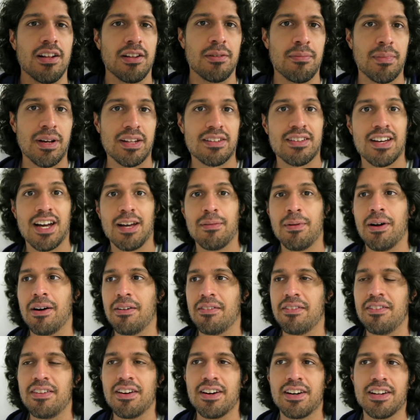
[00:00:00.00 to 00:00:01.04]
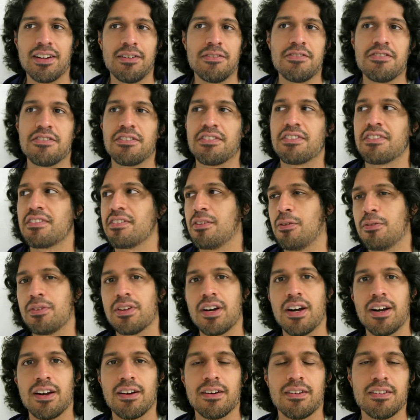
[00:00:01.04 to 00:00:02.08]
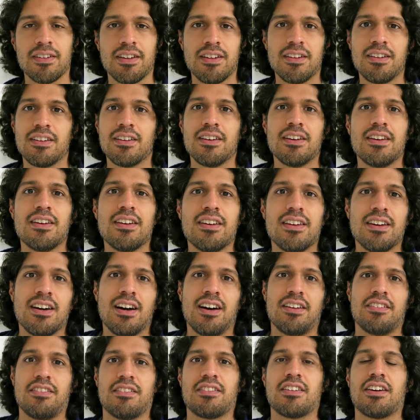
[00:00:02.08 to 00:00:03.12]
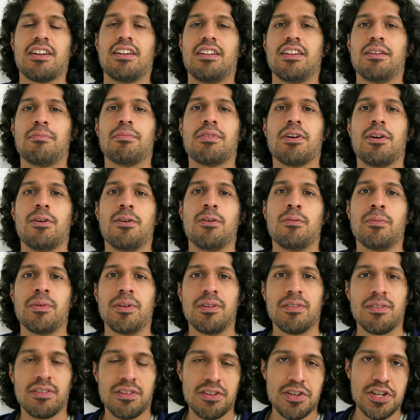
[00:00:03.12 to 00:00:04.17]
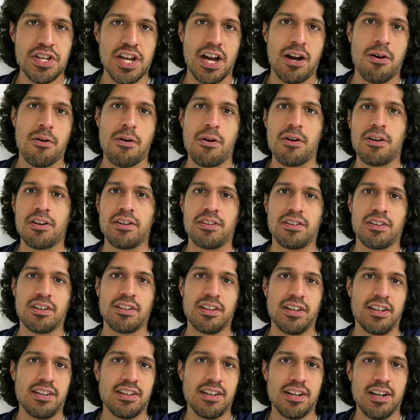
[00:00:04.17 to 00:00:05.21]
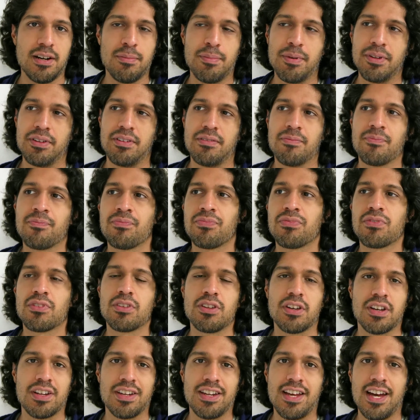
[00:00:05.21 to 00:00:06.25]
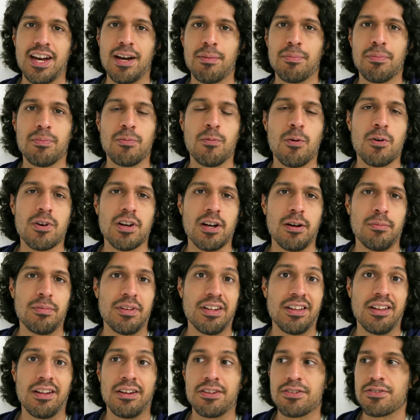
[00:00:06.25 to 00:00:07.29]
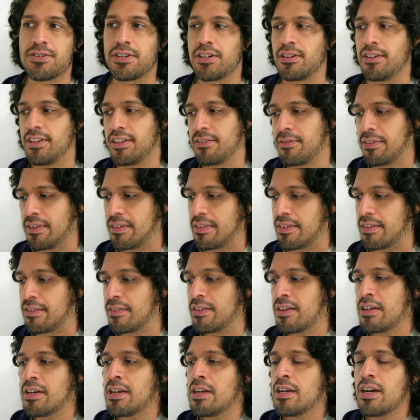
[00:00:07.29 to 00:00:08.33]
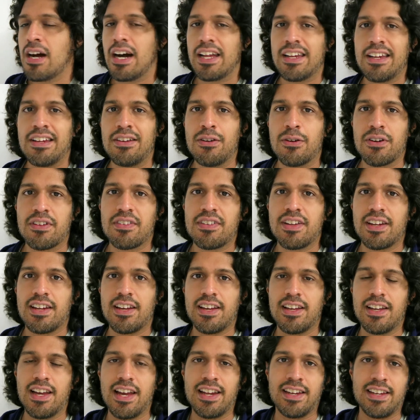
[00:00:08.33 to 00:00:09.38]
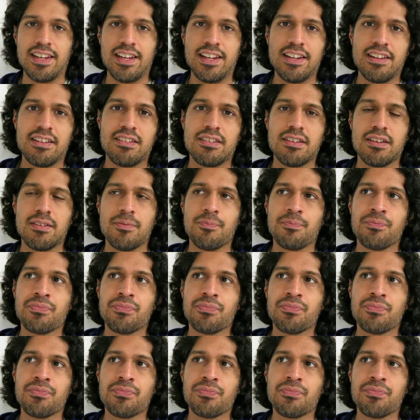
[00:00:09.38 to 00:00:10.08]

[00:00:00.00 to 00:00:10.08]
And by the time I was done, I was just so tired that I just kind of limped home and showered and cleaned up and took a nap, woke up, did laundry, and all that fun stuff. I didn't notice that I needed to.